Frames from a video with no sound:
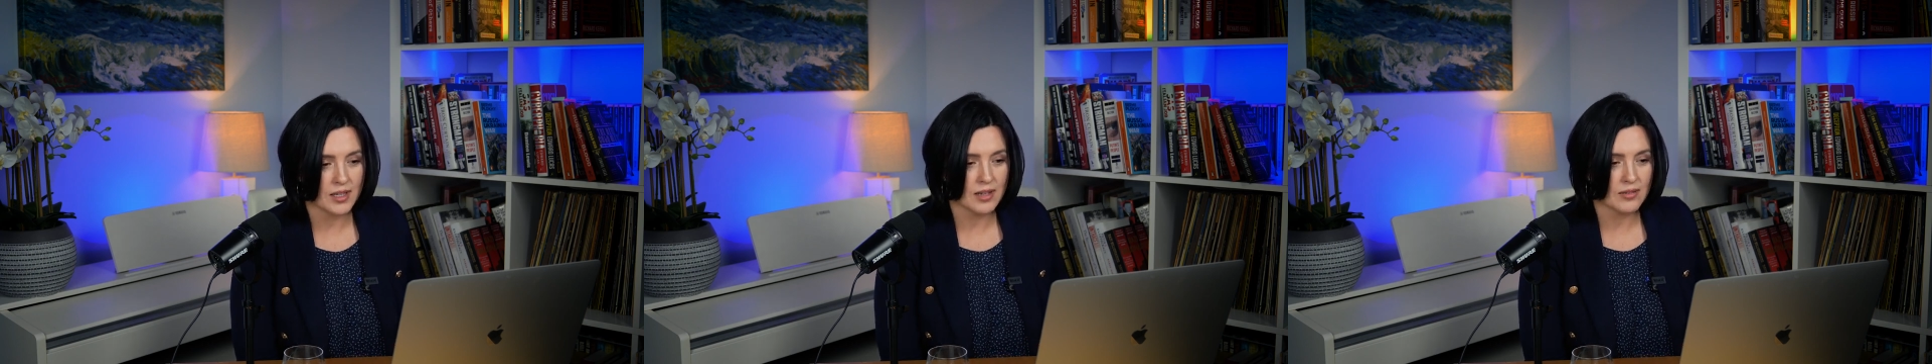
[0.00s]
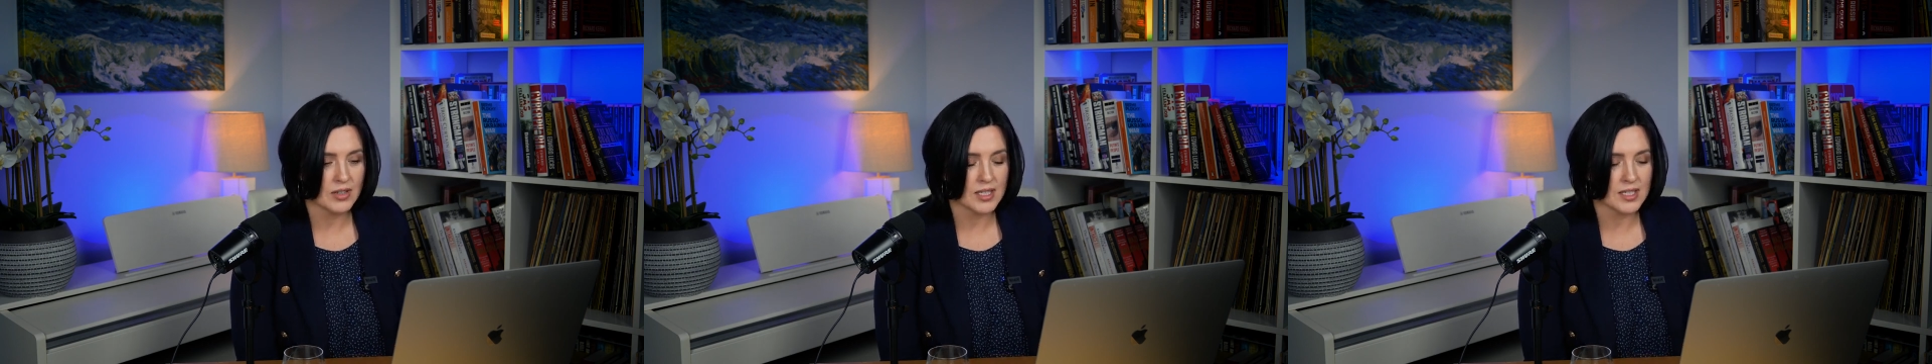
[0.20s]

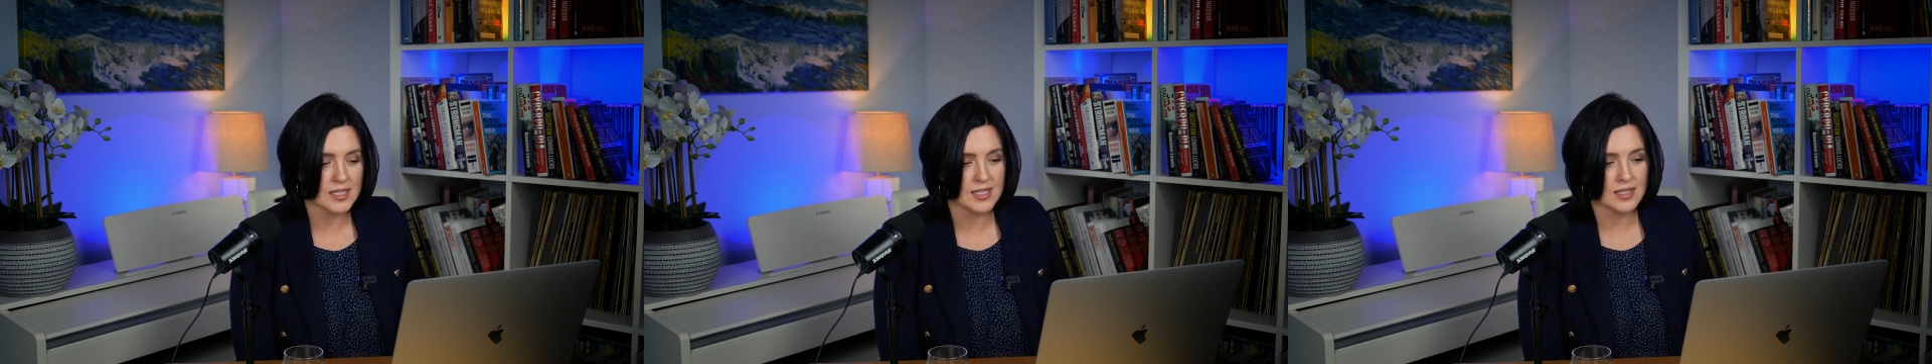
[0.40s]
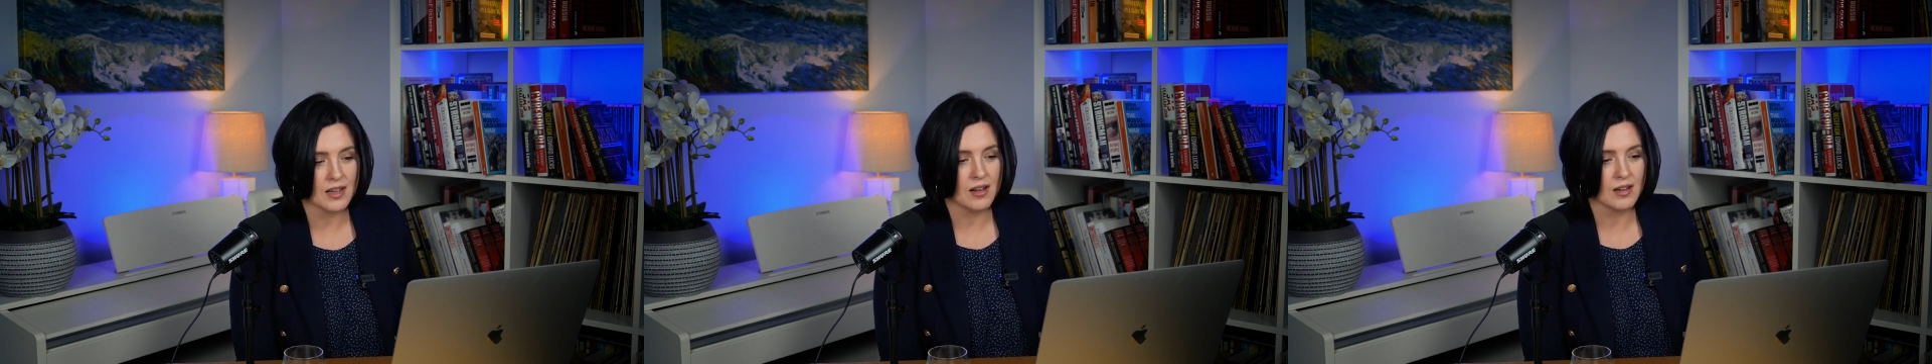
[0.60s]
in
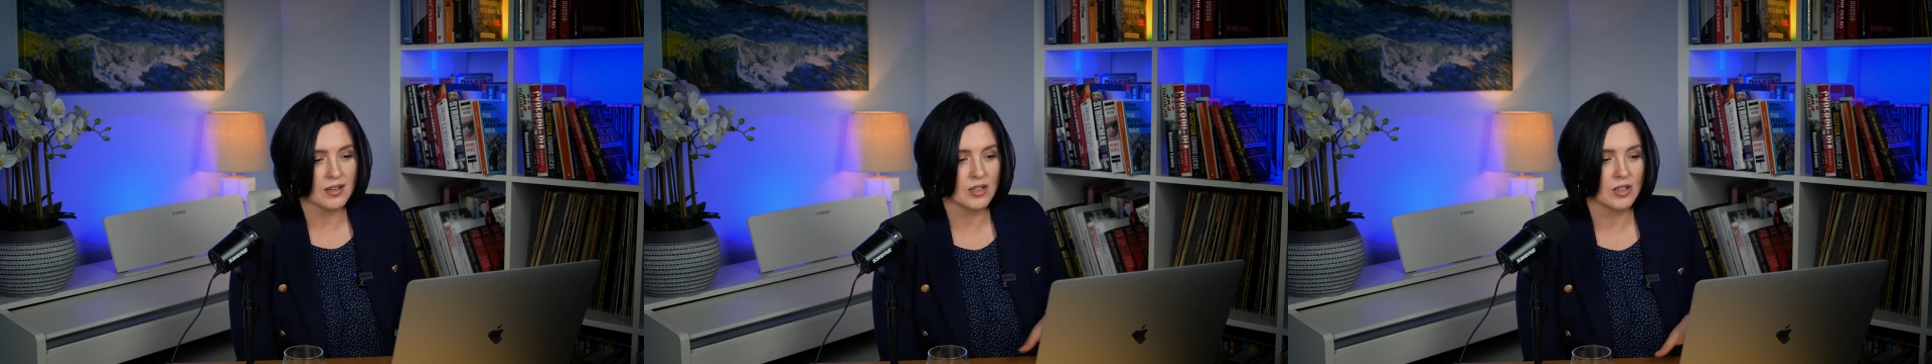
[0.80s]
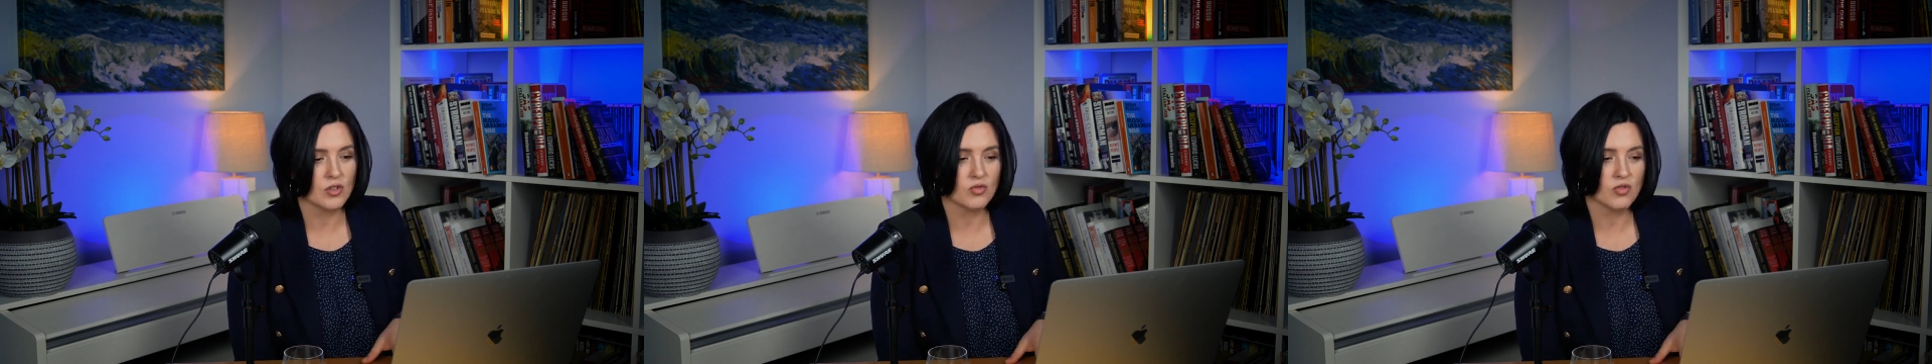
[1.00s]

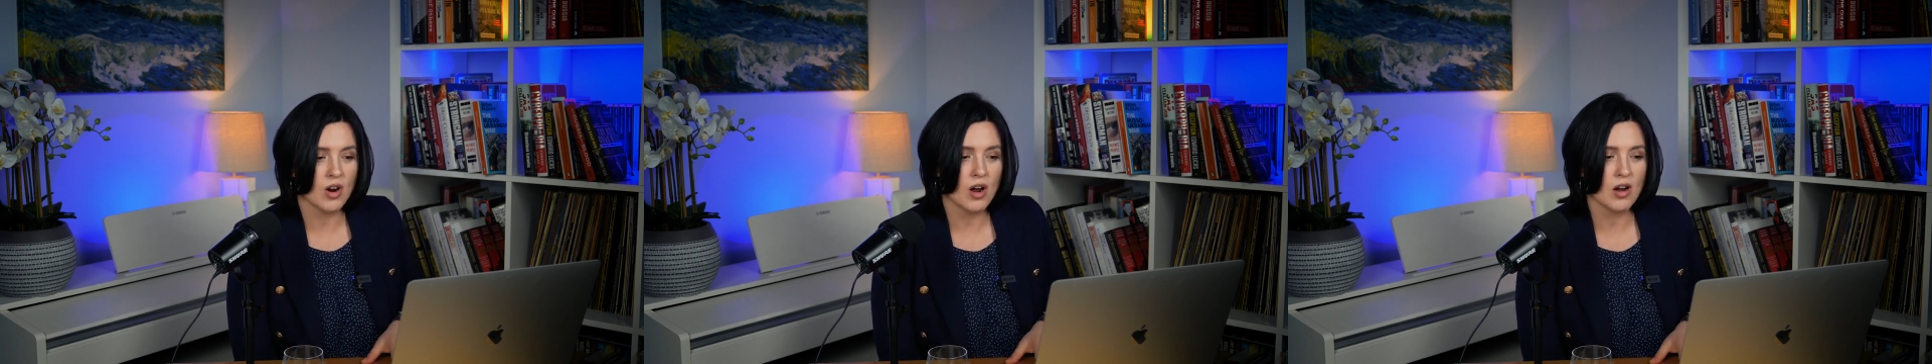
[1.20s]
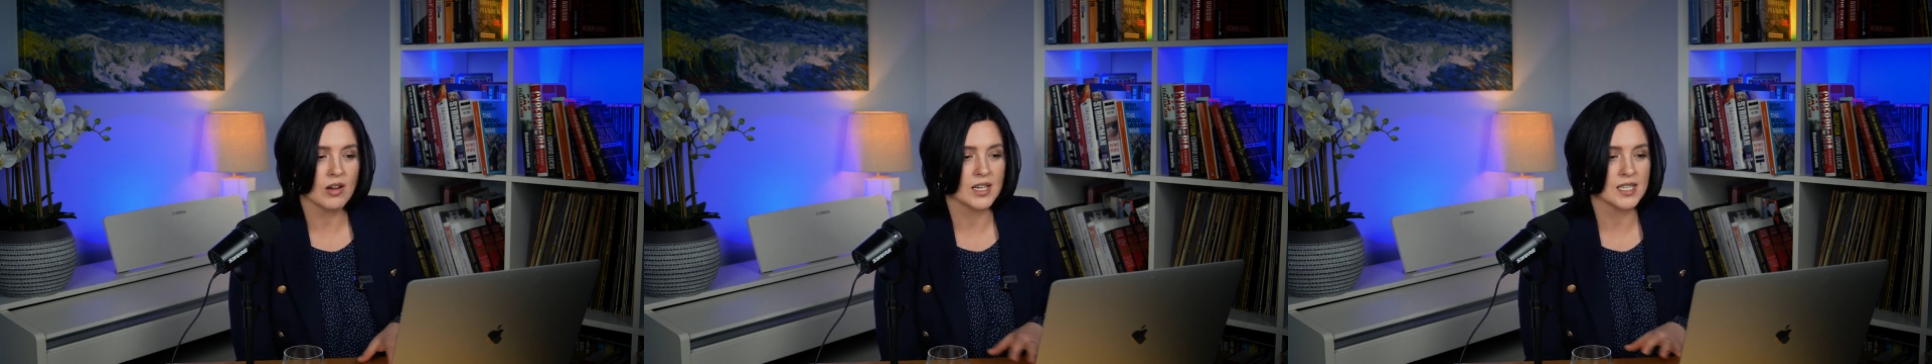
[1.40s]
Afghanistan and
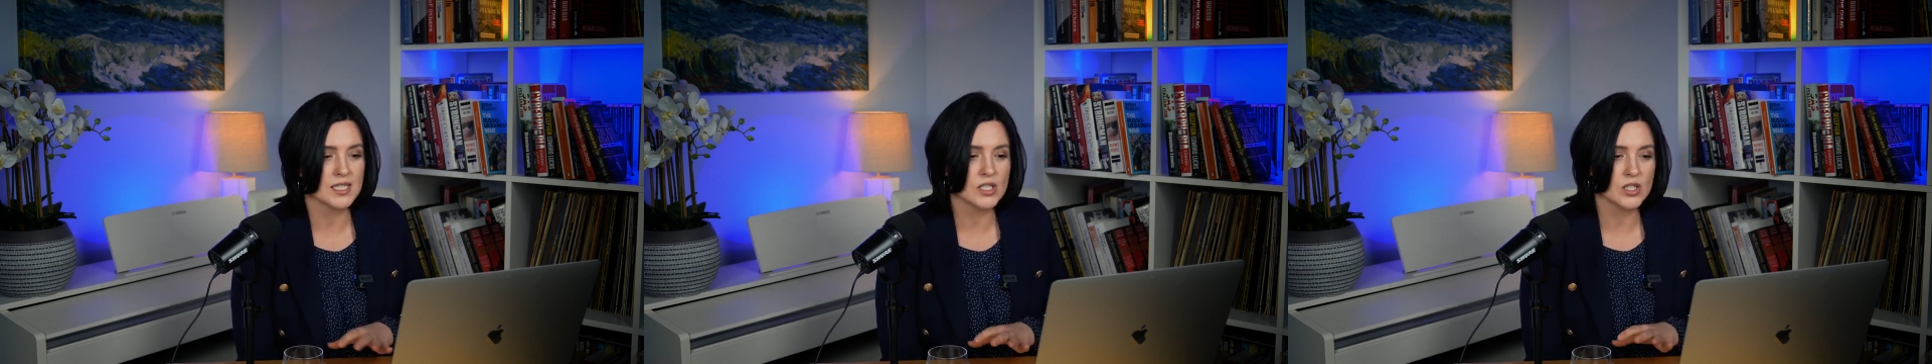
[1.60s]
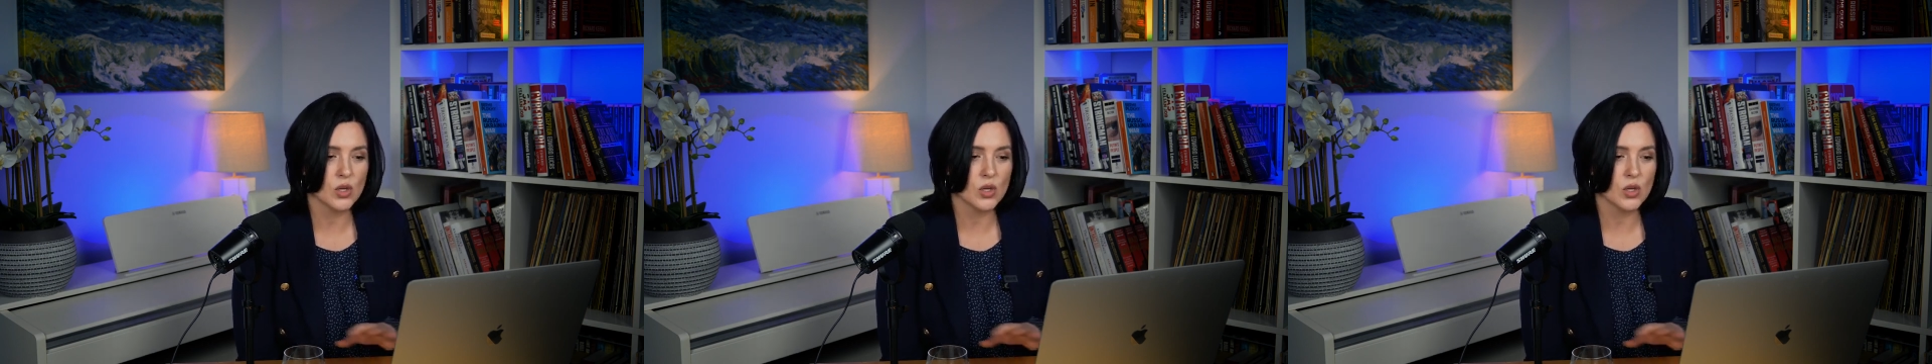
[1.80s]
Iraq is